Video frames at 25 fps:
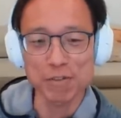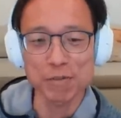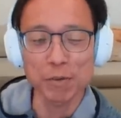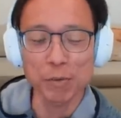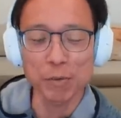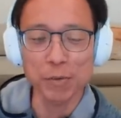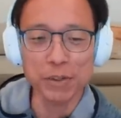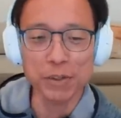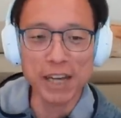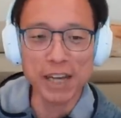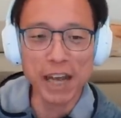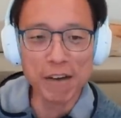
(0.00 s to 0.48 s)
We
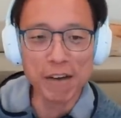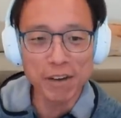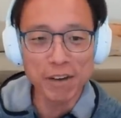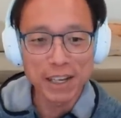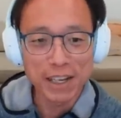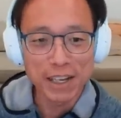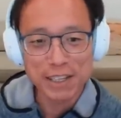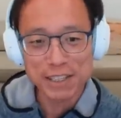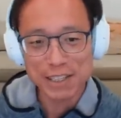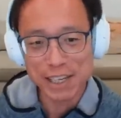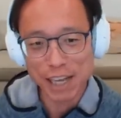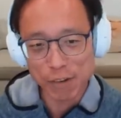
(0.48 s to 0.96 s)
wouldn't have
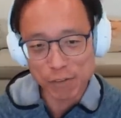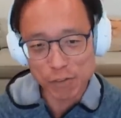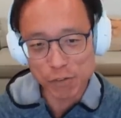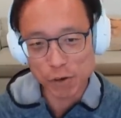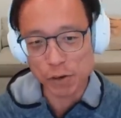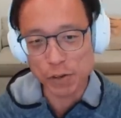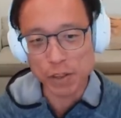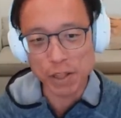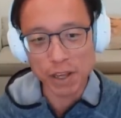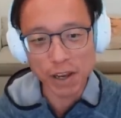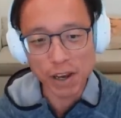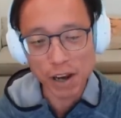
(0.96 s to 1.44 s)

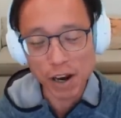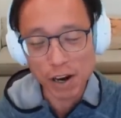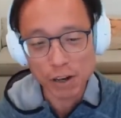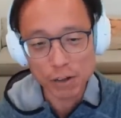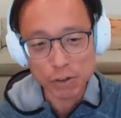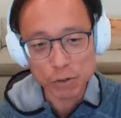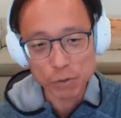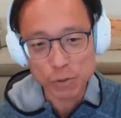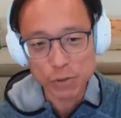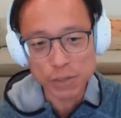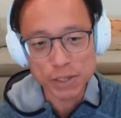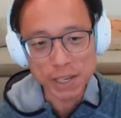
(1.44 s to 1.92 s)
self-driving
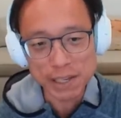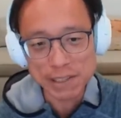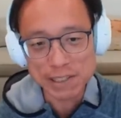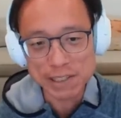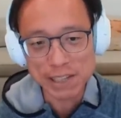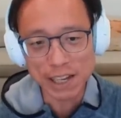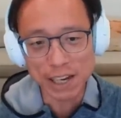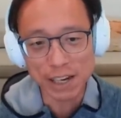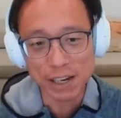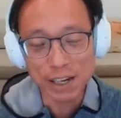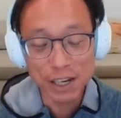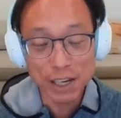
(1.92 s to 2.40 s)
cars with
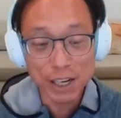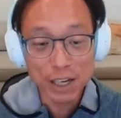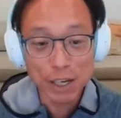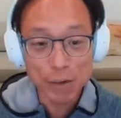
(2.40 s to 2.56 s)
Tesla.